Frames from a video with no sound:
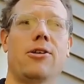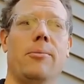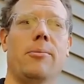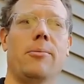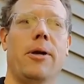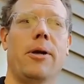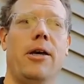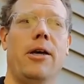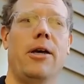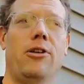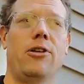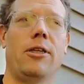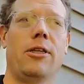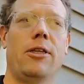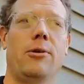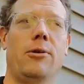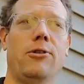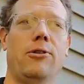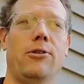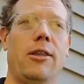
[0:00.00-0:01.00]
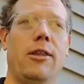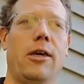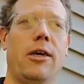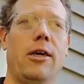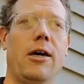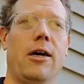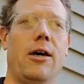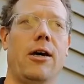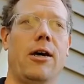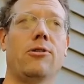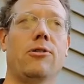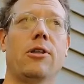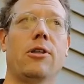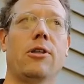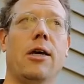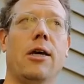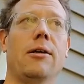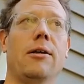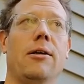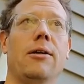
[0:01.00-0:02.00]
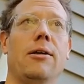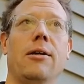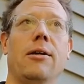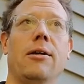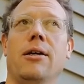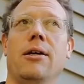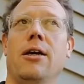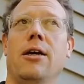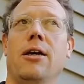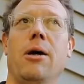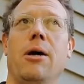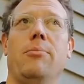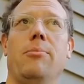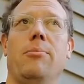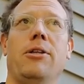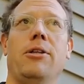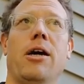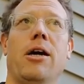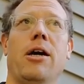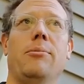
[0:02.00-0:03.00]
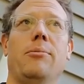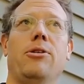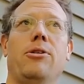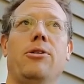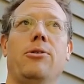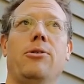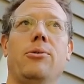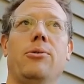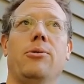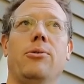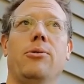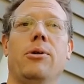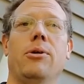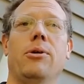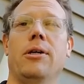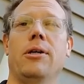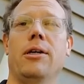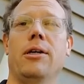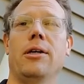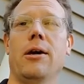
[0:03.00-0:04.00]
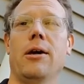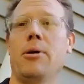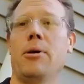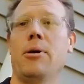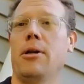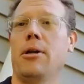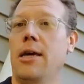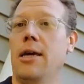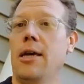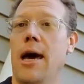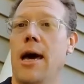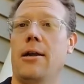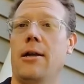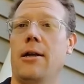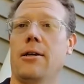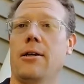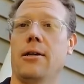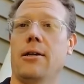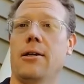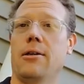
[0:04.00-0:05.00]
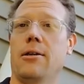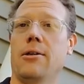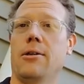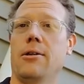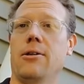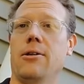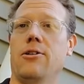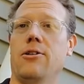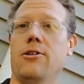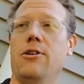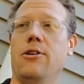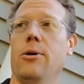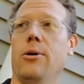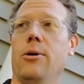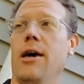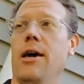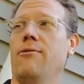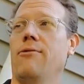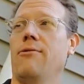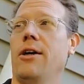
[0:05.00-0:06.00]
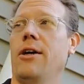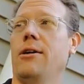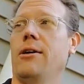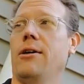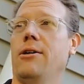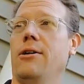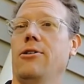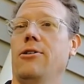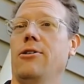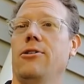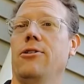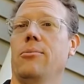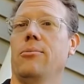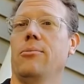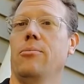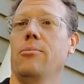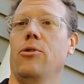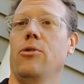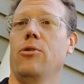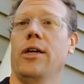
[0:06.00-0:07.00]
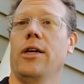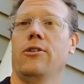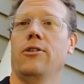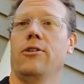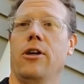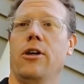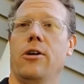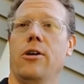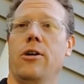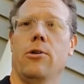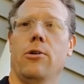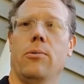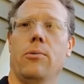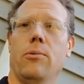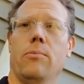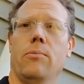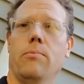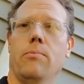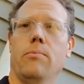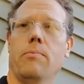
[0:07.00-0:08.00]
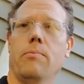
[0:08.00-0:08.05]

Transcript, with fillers: termination on the outside of the house, then it might be time to get up into the attic and see where that fan is moving its air to.